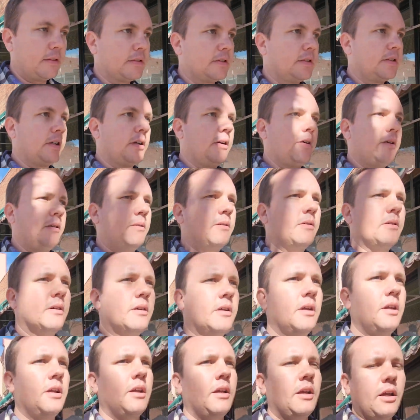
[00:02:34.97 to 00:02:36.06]
So,
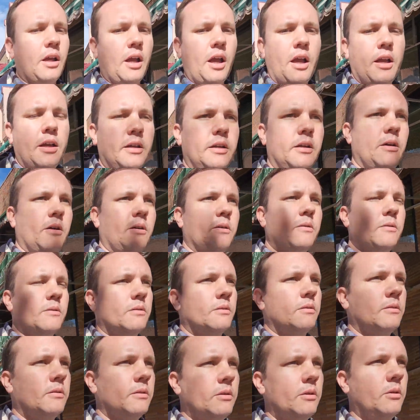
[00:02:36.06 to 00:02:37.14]
you know,
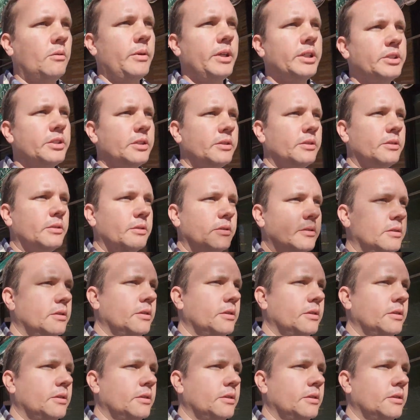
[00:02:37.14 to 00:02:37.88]
the original